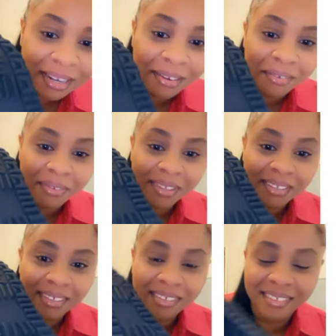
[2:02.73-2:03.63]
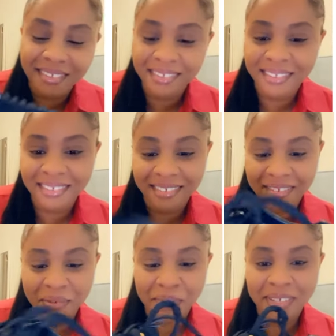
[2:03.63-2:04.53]
love it.
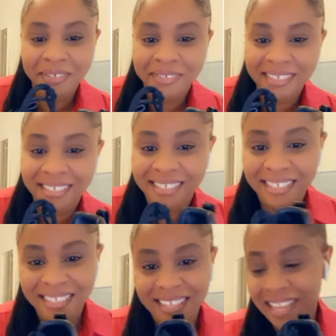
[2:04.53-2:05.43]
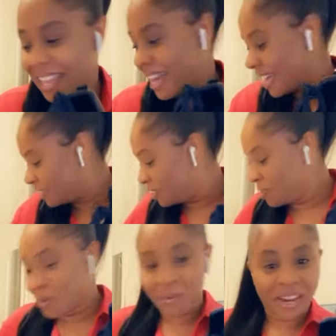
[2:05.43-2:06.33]
Oh my goodness. And look
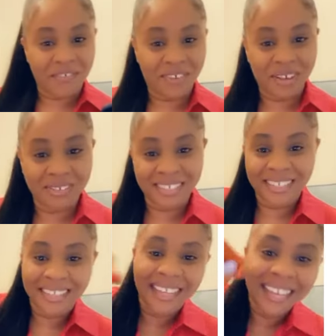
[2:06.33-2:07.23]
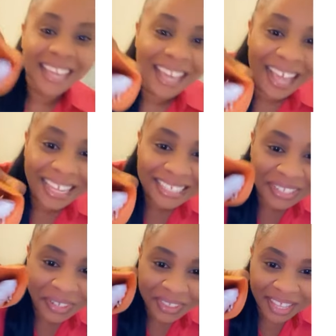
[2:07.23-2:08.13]
at what I found. It has
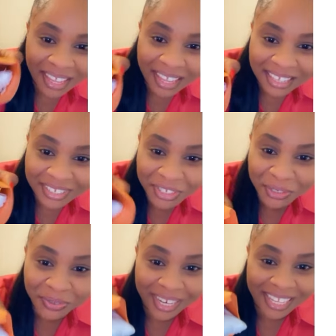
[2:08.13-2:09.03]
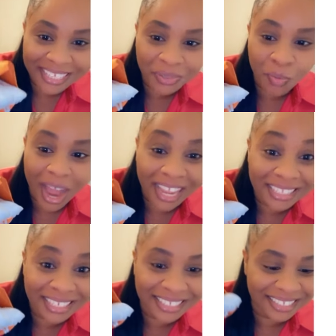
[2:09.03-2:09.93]
another shoelace white
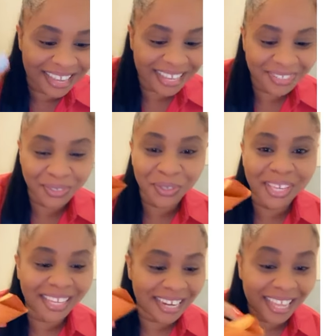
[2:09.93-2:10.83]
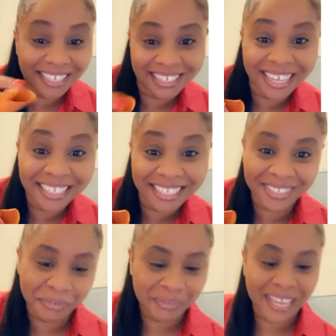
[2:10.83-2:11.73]
inside. So you can exchange it
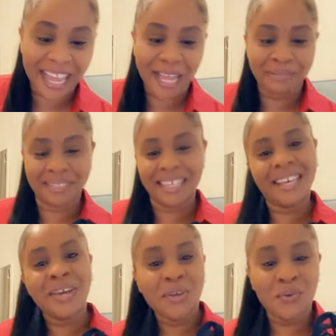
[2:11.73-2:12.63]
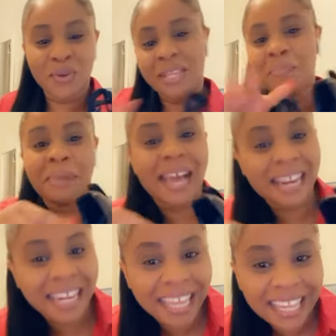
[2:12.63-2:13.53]
sometimes. You wear the black
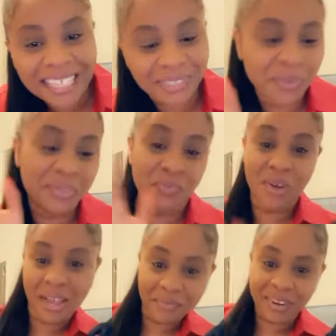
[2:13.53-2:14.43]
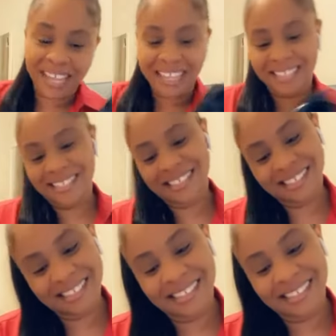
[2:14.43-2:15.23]
lace, you wear the white lace.